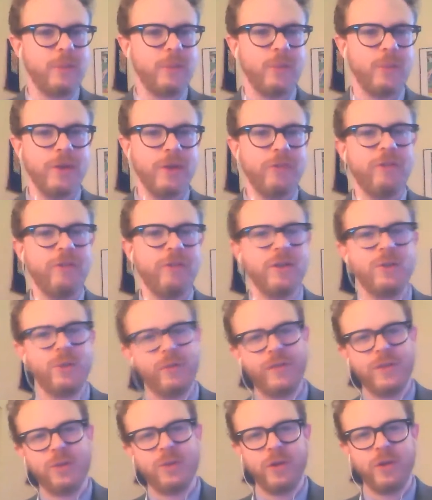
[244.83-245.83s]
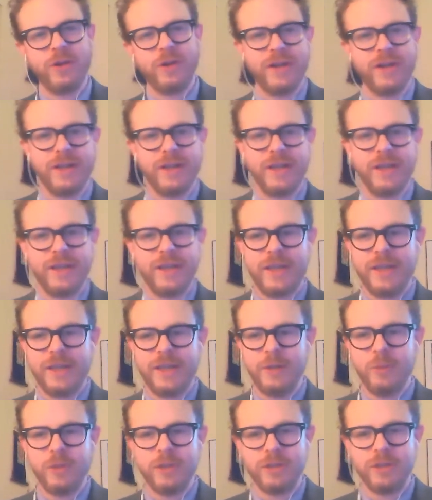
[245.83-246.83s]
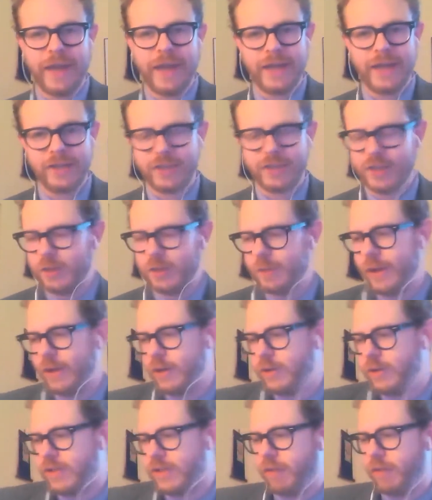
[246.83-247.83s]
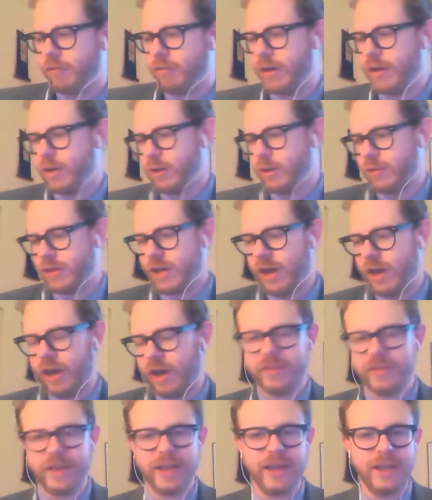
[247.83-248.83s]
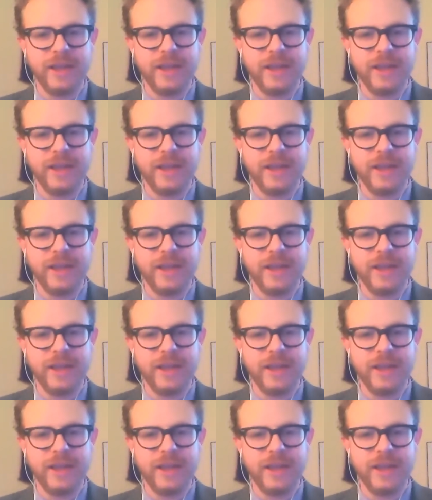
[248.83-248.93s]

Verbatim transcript: when you're friends with Vince Horn, he will ask you about your dead friend over coffee.